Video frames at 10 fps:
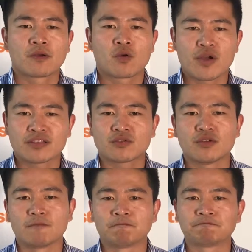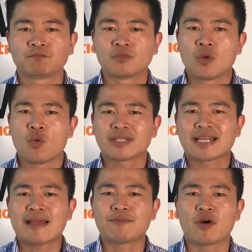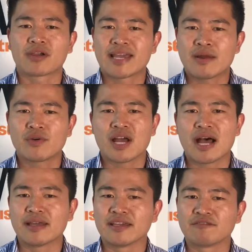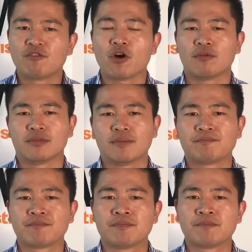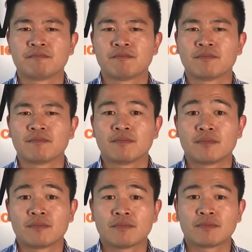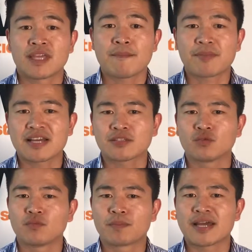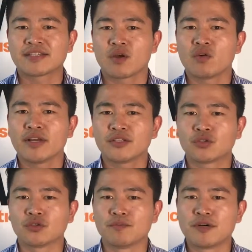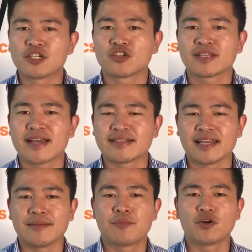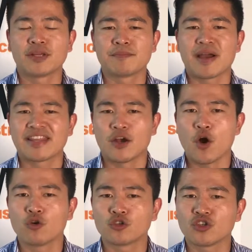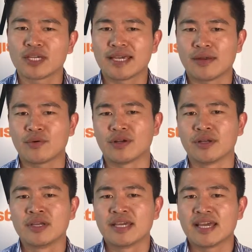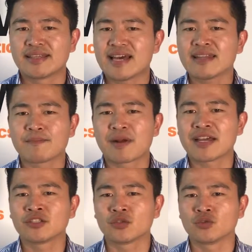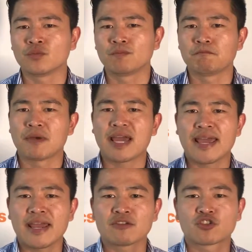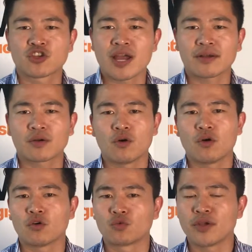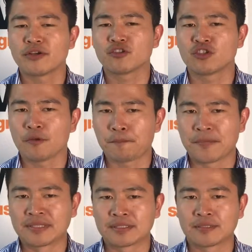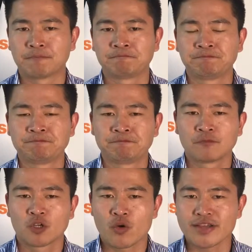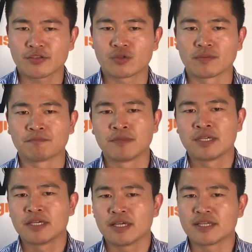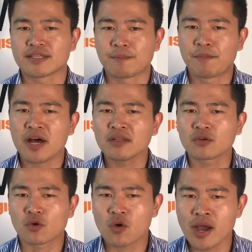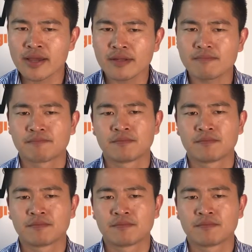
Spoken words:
Question. What type of carrier are involved? 10+2 applies only to merchandise importing by the ocean carrier. It doesn't apply to air, truck, or rail shipment. Question. Is a bond required?